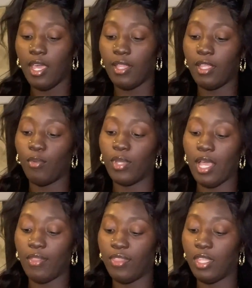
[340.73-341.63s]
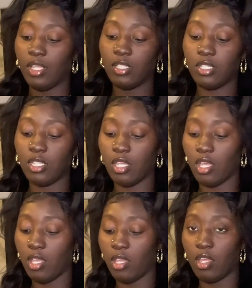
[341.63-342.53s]
And then we got this
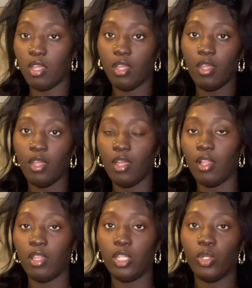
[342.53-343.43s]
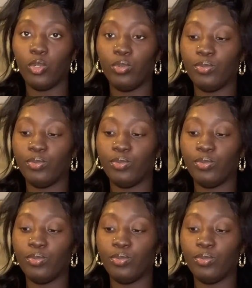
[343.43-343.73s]
little